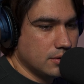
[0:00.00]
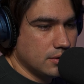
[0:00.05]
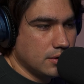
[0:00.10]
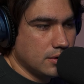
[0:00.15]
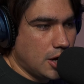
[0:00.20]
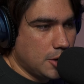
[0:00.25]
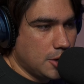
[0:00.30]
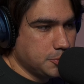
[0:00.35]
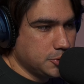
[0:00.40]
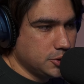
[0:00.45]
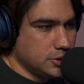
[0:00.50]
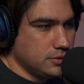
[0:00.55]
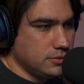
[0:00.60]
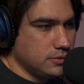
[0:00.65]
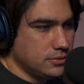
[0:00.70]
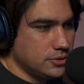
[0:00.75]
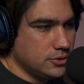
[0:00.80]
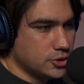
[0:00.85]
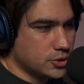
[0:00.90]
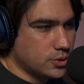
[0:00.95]
Option,
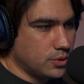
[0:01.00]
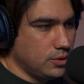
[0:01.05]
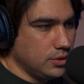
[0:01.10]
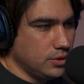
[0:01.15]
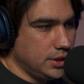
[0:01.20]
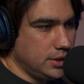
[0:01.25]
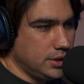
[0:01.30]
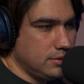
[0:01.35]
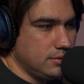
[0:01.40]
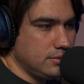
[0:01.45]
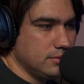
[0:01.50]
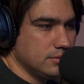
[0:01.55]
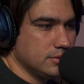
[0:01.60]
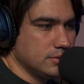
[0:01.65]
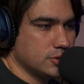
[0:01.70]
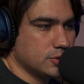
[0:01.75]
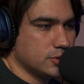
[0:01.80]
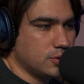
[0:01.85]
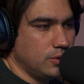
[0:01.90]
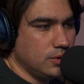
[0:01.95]
scroll in,
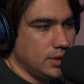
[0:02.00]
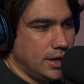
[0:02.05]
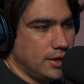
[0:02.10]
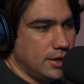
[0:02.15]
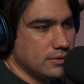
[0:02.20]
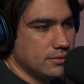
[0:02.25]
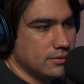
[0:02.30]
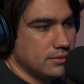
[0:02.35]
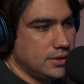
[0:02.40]
scroll out.